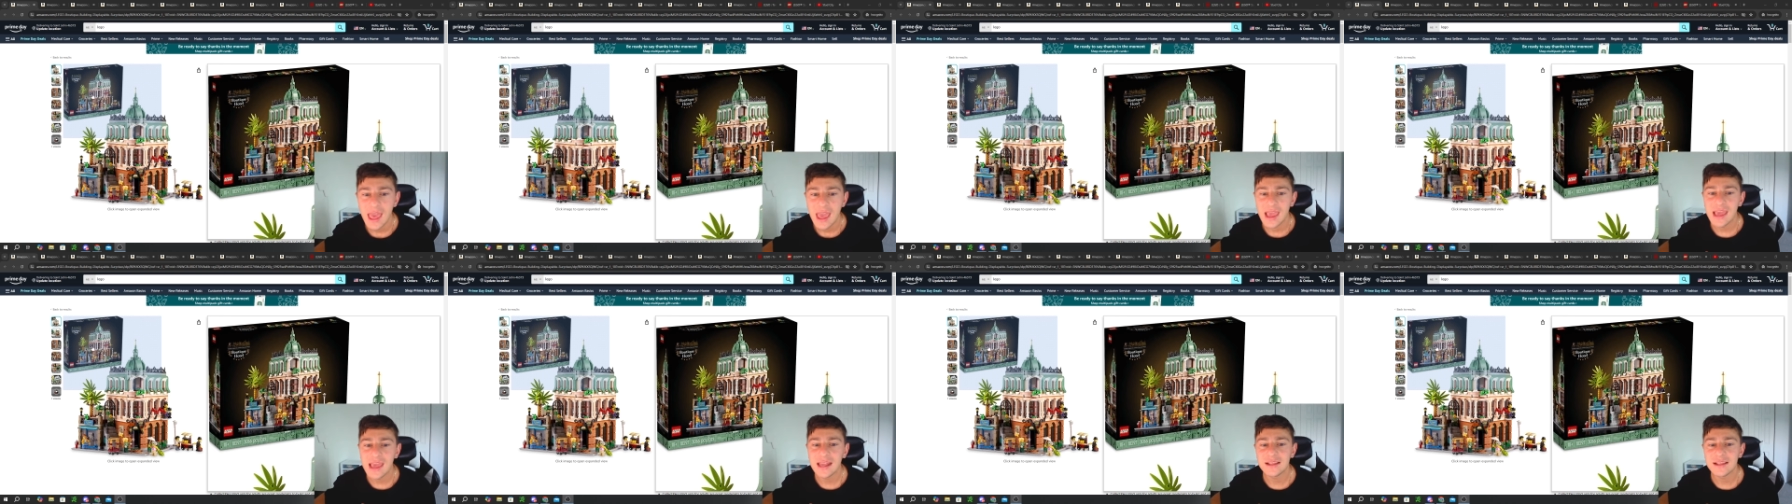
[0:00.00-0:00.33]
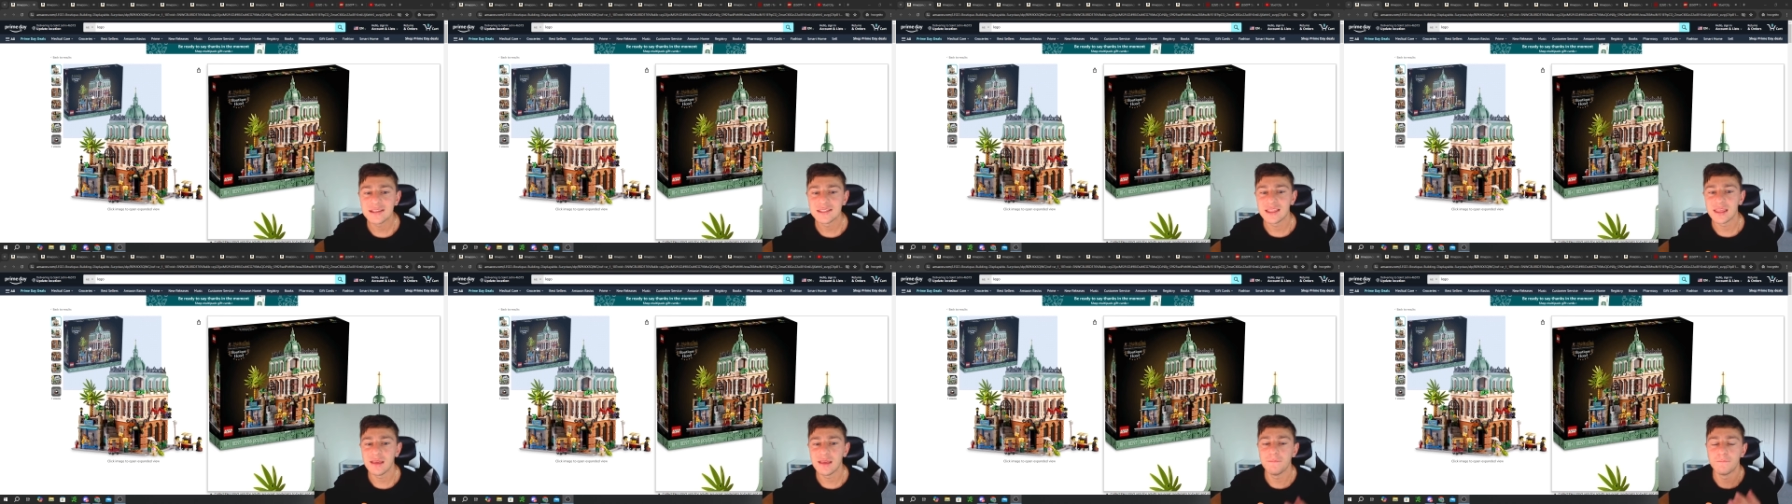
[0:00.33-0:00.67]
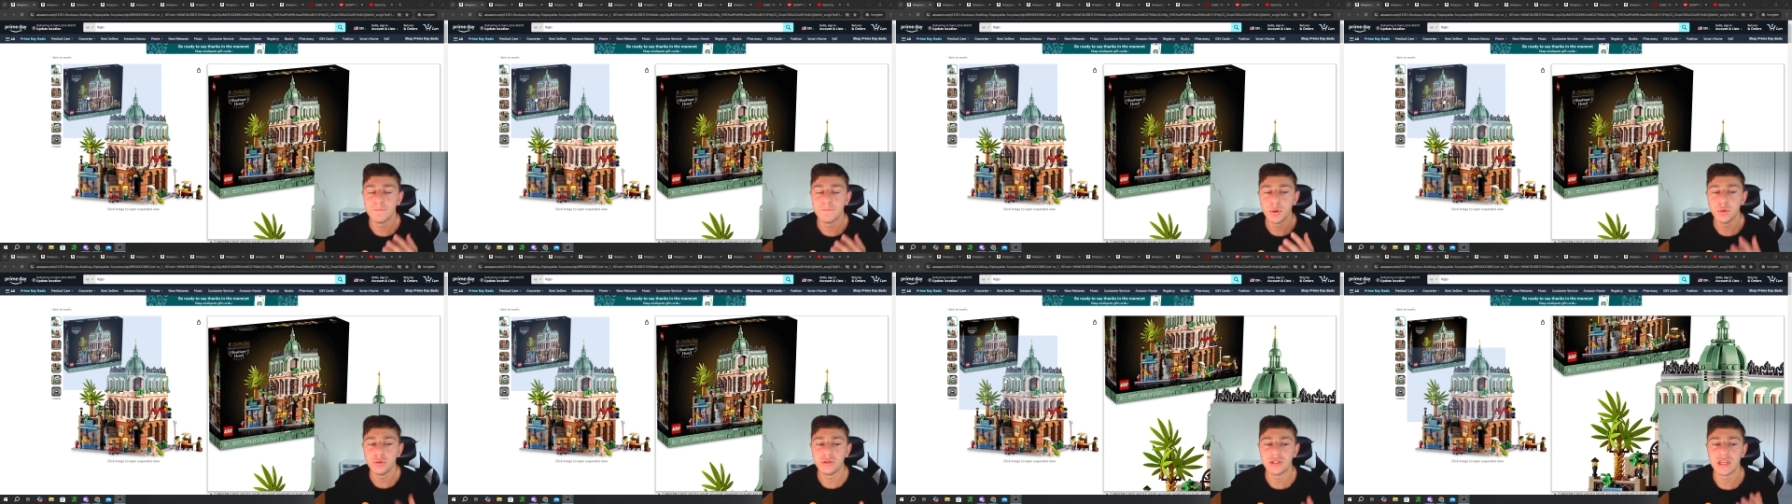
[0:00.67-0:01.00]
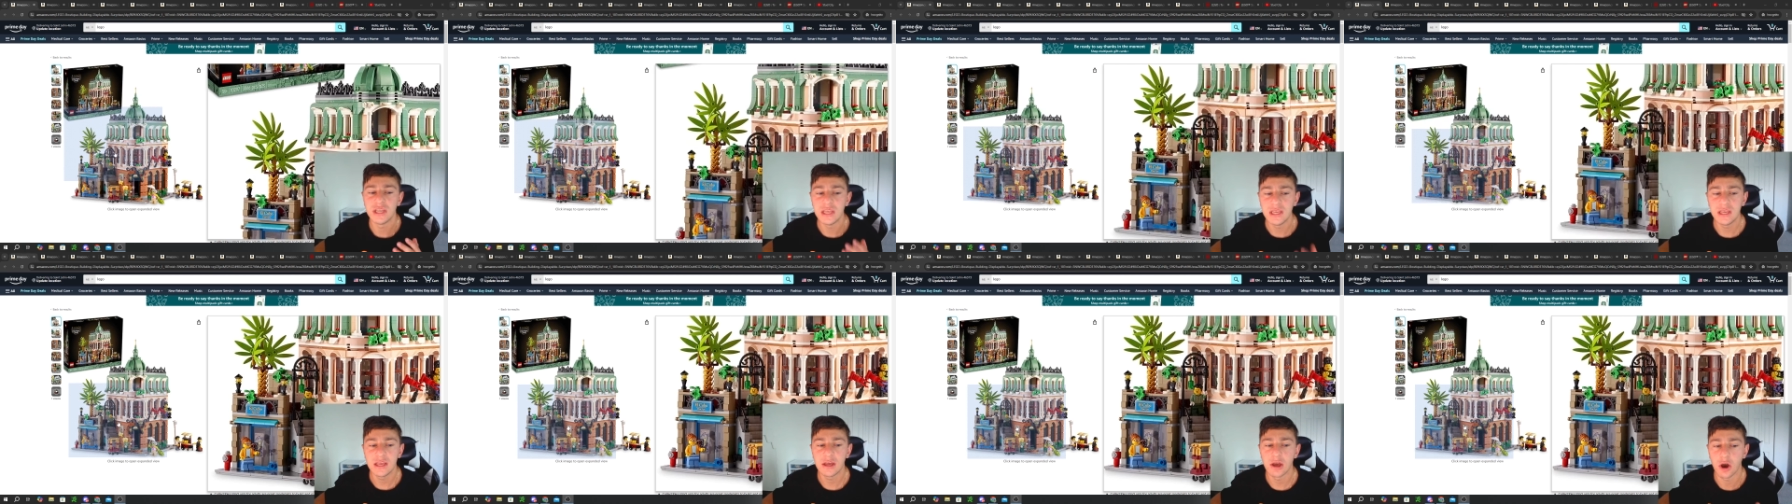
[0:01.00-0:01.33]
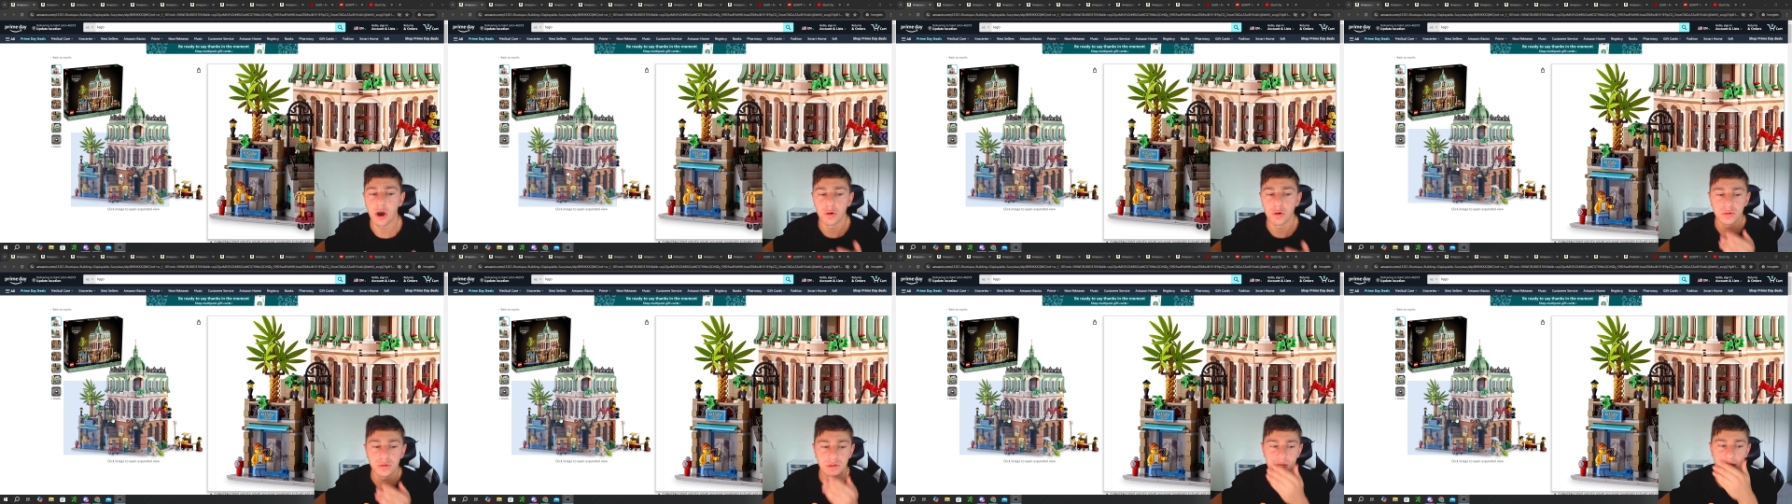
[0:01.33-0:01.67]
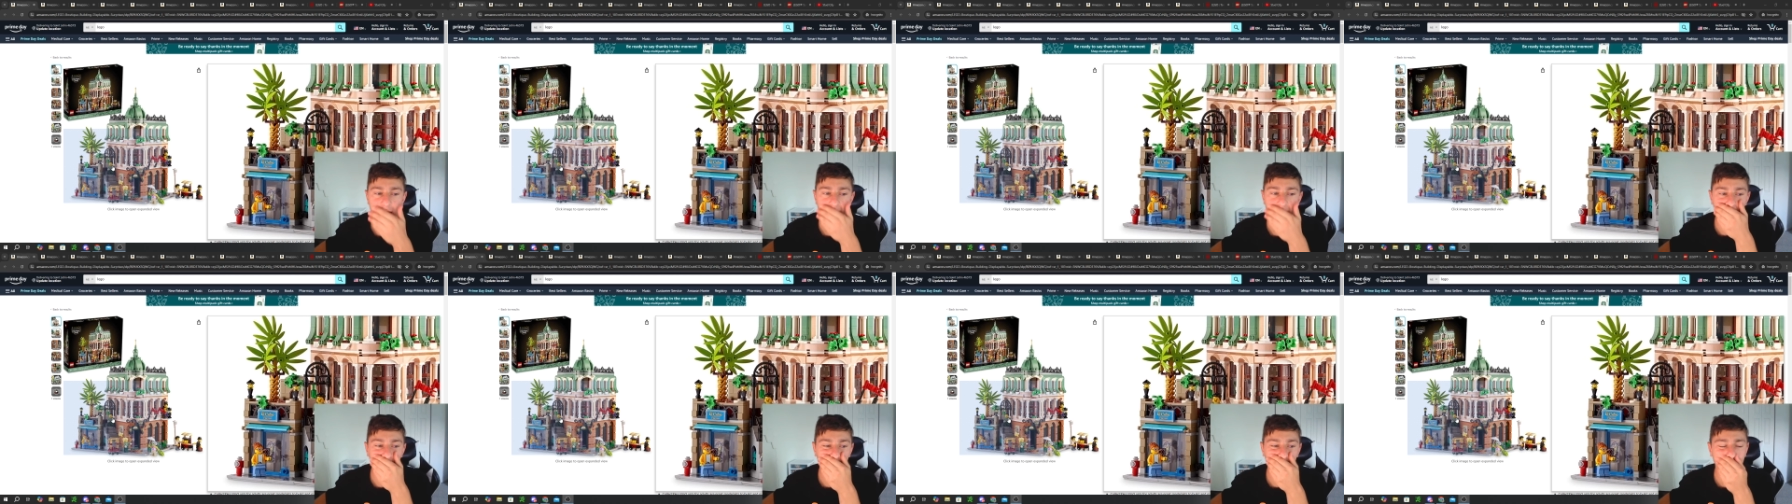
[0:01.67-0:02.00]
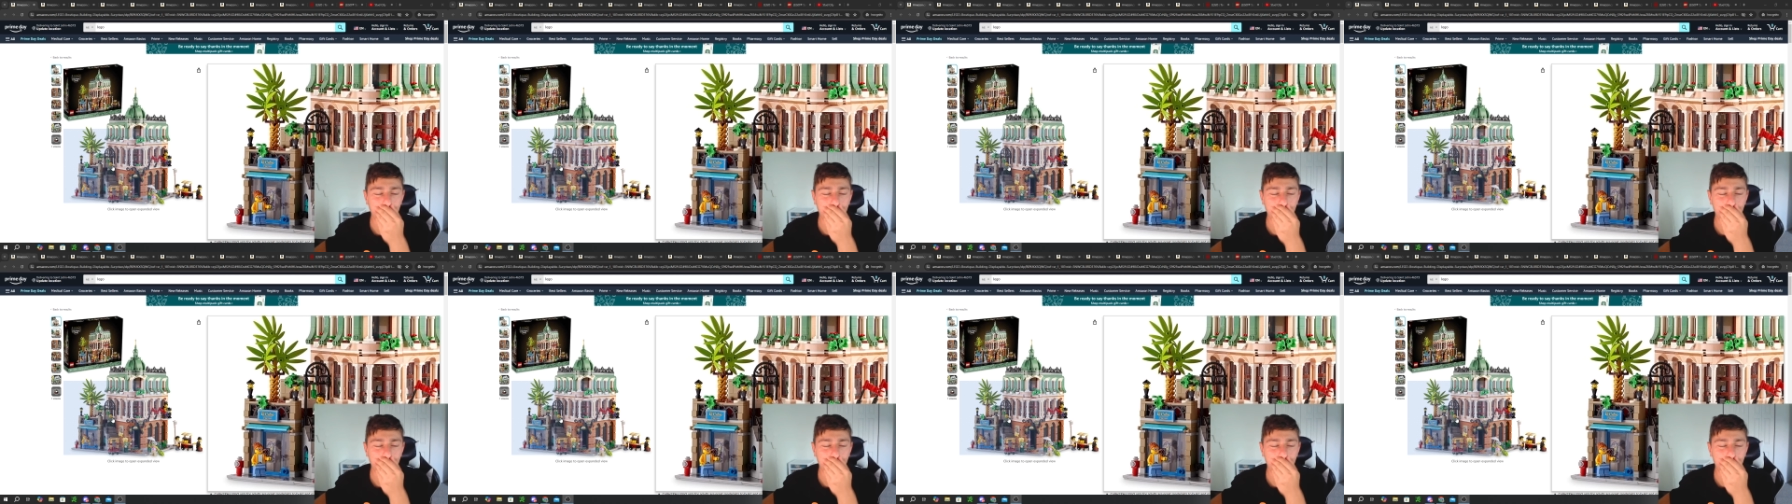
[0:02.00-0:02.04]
It is the Boutique Hotel.